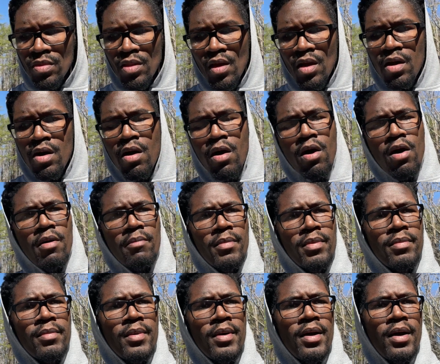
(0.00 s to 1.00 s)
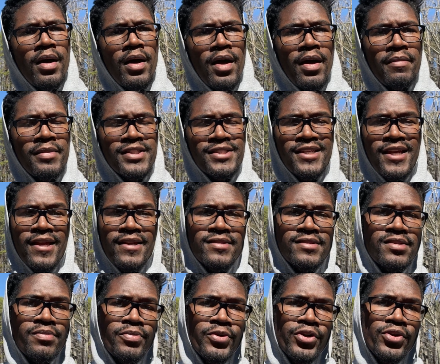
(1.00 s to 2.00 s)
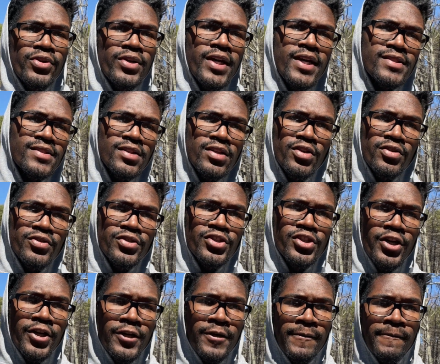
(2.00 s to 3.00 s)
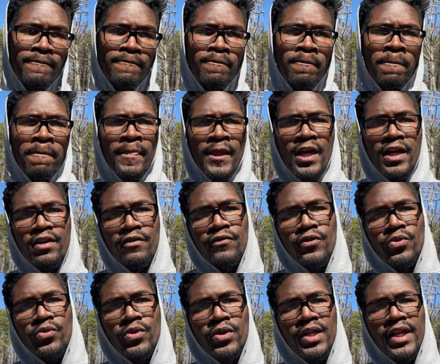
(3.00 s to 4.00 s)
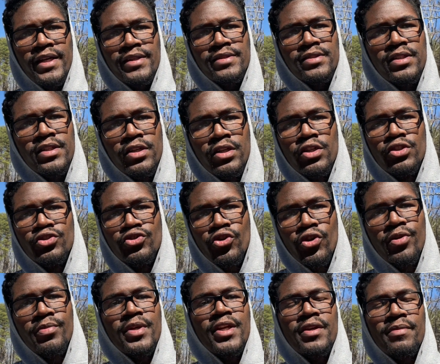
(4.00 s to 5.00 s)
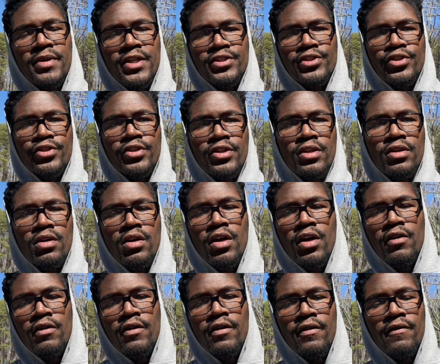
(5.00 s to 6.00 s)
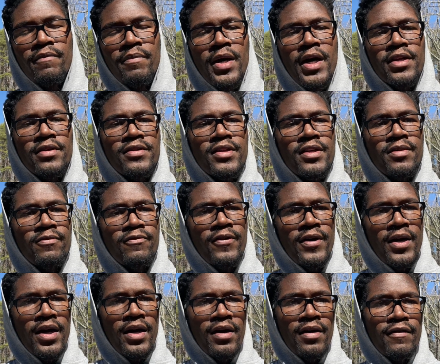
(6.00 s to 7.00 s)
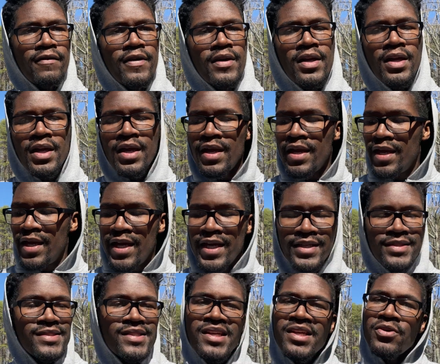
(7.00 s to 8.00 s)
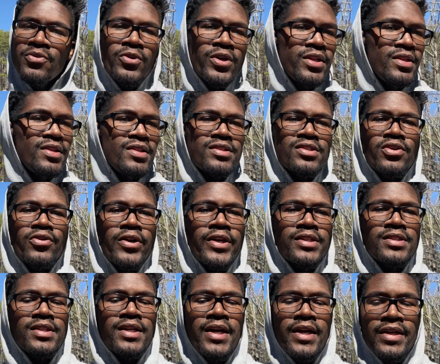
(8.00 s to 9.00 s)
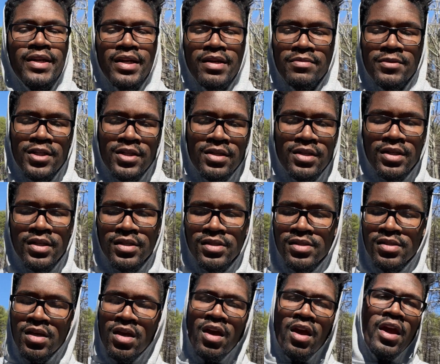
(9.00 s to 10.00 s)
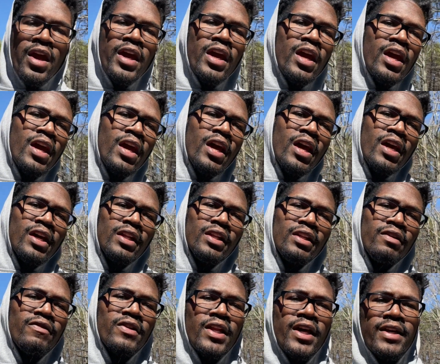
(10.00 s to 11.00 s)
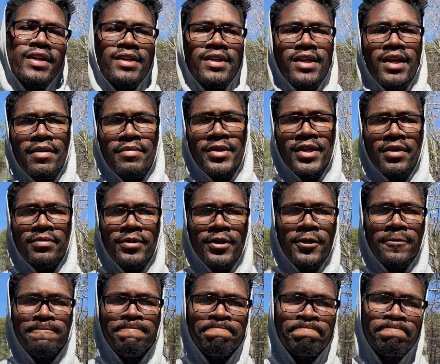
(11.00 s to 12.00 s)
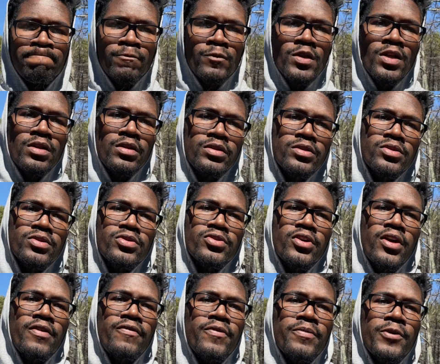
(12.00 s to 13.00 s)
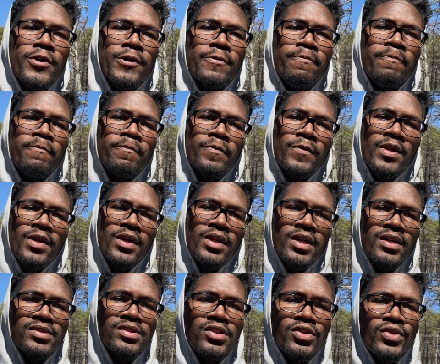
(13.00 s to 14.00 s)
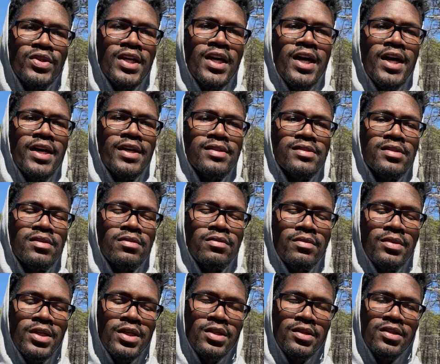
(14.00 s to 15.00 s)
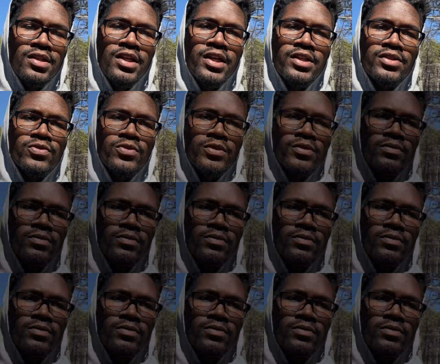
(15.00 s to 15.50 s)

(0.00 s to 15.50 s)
I'm excited to bring you guys along the journey, and if you would like to join me in my journey of modding the M5 and seeing what this crazy guy named D does, leave a like and a comment down below and subscribe for more, and I'll see you guys in the next one.